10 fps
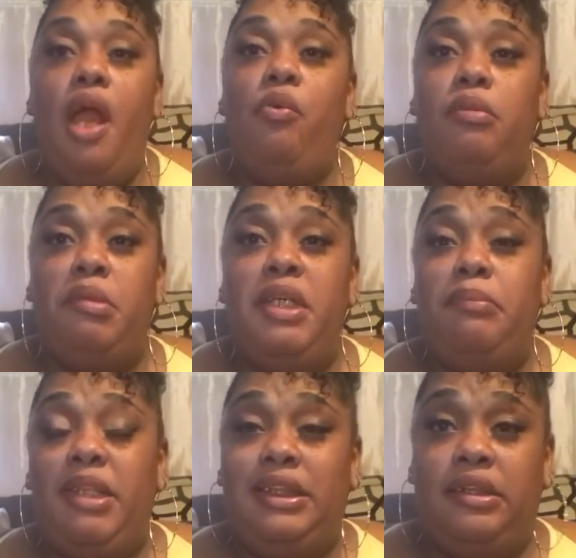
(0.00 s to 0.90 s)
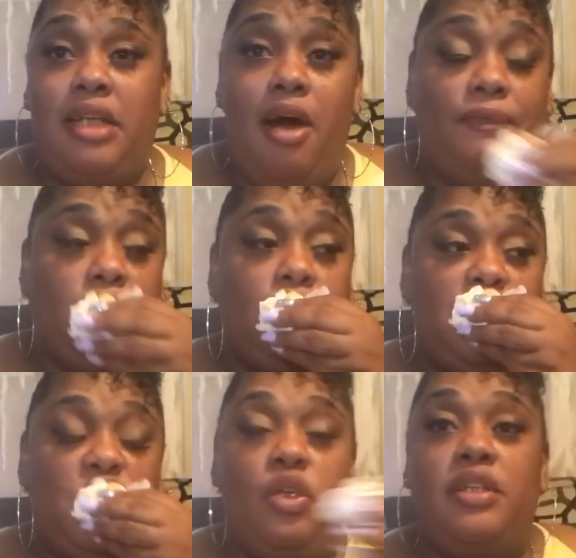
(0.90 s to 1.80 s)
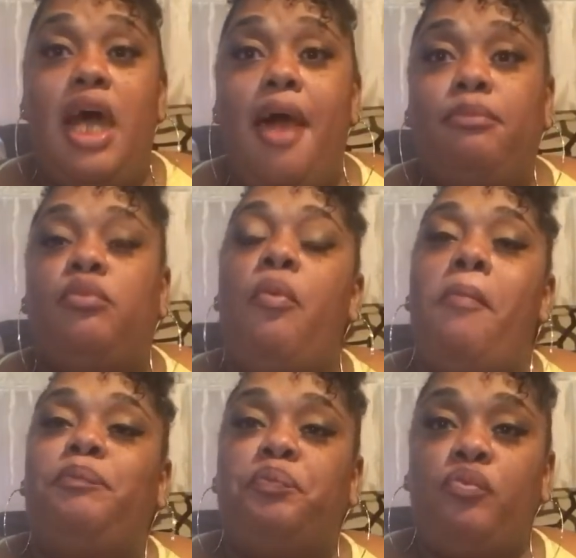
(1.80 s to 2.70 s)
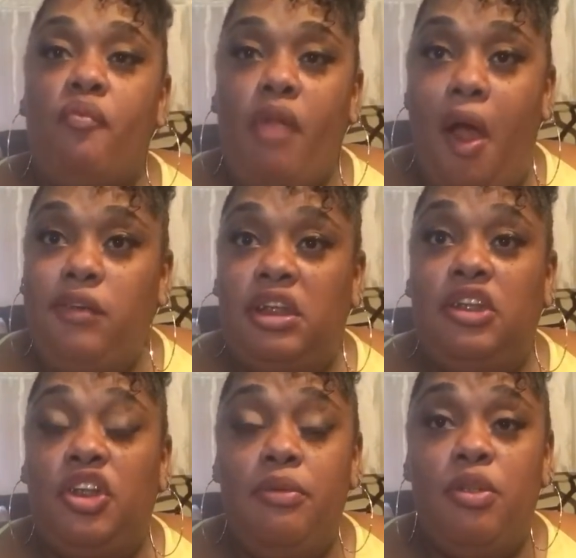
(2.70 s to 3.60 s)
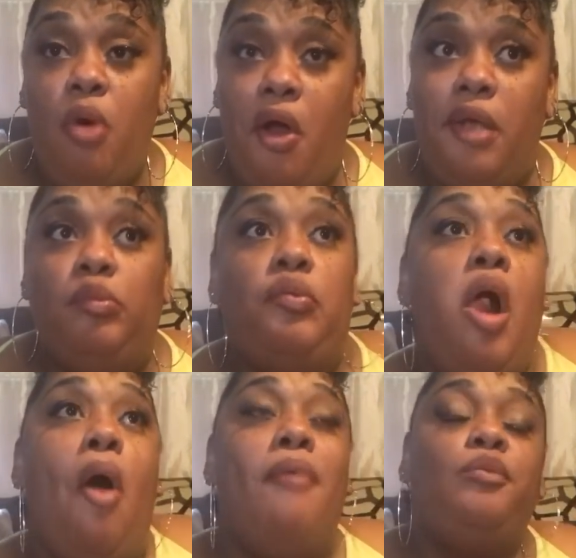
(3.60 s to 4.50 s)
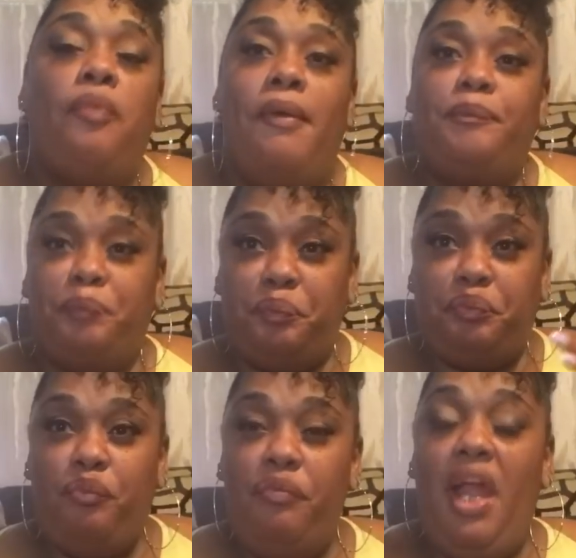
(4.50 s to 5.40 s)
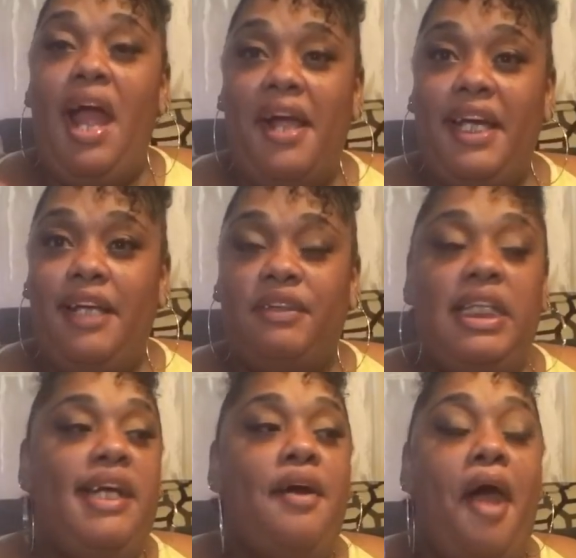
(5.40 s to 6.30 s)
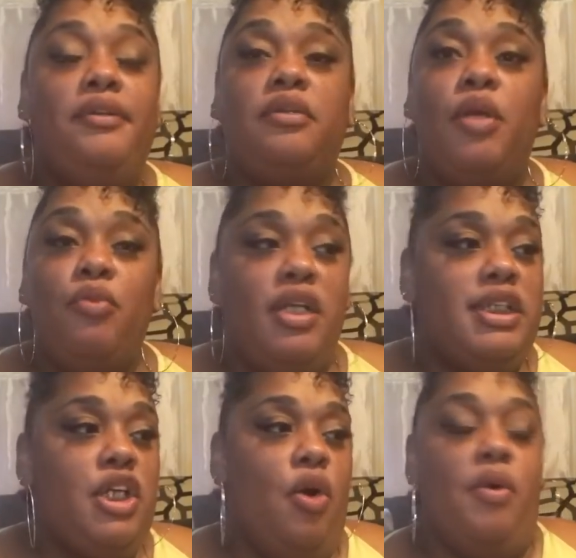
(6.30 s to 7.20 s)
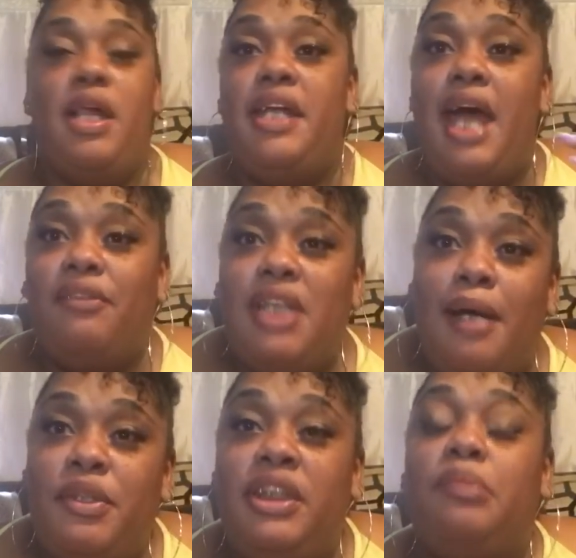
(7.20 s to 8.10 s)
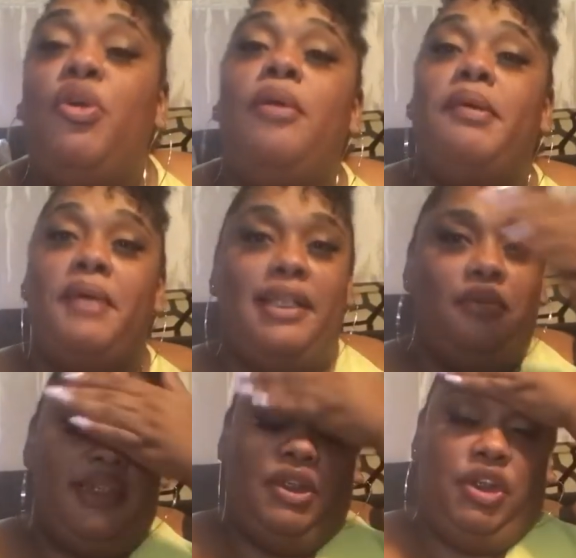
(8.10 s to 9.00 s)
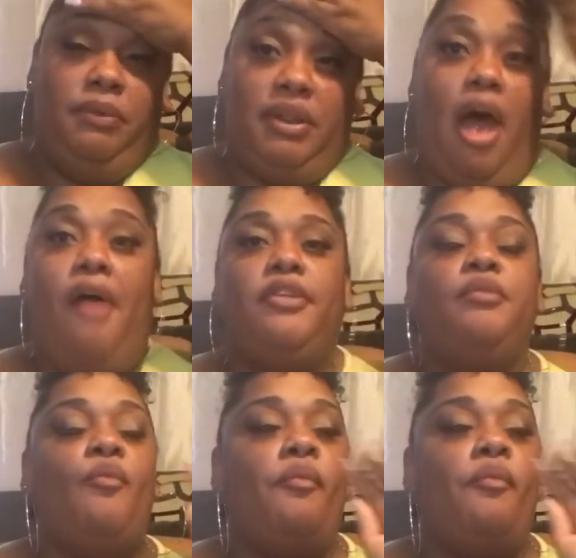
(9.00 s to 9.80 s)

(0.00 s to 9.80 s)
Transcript: With me being in town for such a short time, and she was working at KFC, we wanted to go and have time to explore, but we had to wait till she was off.